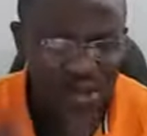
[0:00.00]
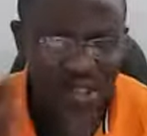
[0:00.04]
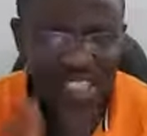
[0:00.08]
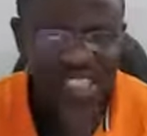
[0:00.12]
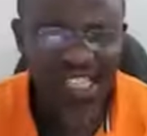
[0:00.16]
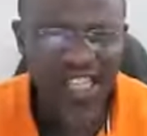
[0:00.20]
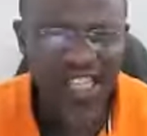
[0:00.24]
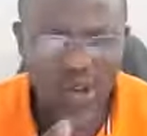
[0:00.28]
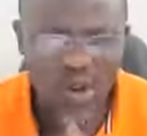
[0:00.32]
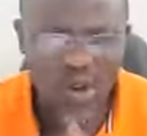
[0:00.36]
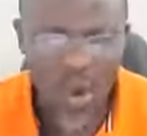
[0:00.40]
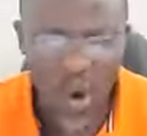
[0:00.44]

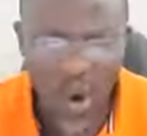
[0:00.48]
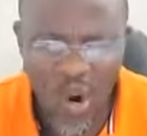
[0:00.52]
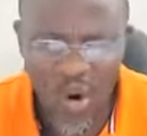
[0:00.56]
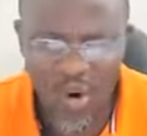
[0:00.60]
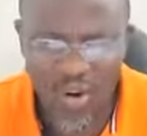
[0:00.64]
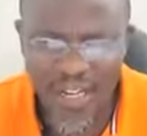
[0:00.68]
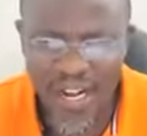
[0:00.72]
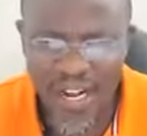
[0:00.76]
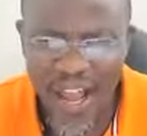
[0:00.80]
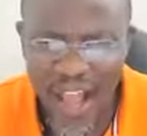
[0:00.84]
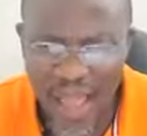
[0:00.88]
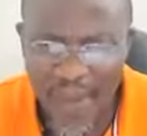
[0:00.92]
see
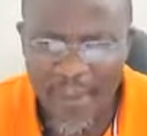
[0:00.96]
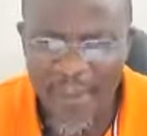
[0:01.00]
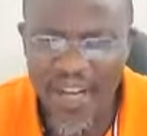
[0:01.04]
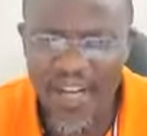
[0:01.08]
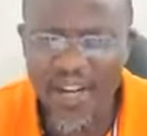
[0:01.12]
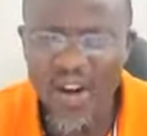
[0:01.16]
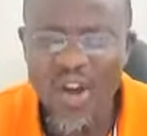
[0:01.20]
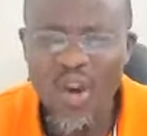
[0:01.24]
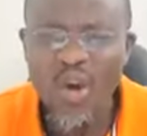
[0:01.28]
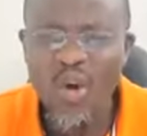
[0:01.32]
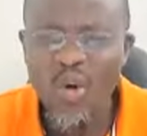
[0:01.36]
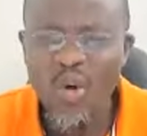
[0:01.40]
God.
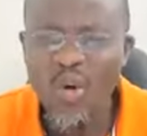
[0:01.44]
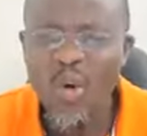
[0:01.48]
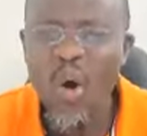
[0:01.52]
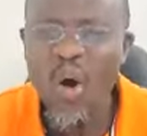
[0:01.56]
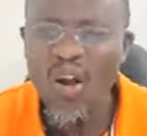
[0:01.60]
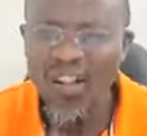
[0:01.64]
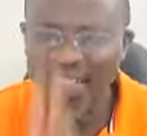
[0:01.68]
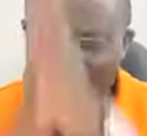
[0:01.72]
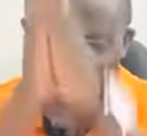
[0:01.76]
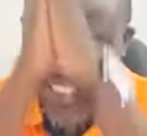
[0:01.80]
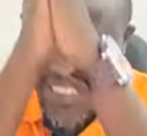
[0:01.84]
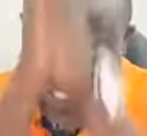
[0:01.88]
Amen.
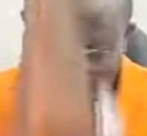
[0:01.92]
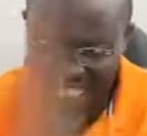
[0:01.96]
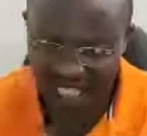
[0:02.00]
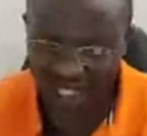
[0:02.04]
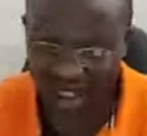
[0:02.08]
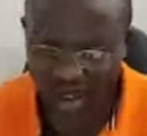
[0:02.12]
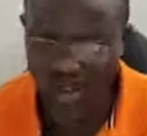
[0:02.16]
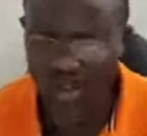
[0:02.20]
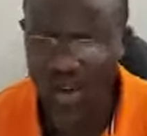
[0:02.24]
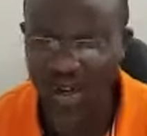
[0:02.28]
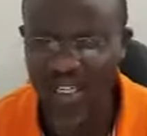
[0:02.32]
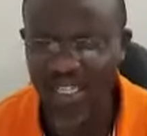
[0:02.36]
God
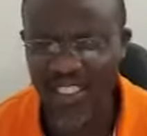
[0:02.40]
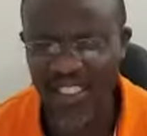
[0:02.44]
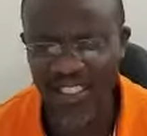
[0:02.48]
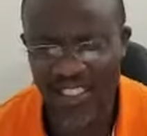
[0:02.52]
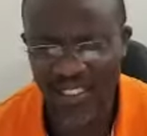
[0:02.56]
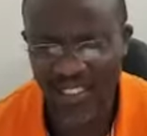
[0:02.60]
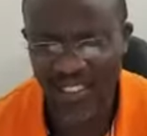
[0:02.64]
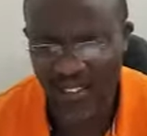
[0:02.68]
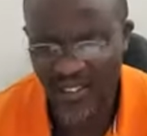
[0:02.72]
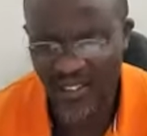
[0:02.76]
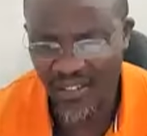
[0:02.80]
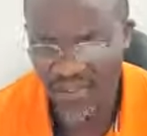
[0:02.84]
destroy the
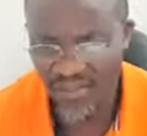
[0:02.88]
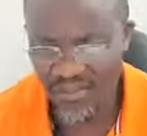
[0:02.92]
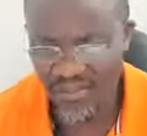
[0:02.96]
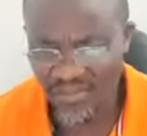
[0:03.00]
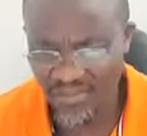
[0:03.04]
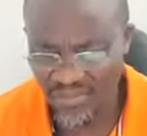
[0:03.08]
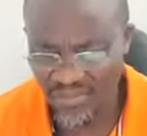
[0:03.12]
things.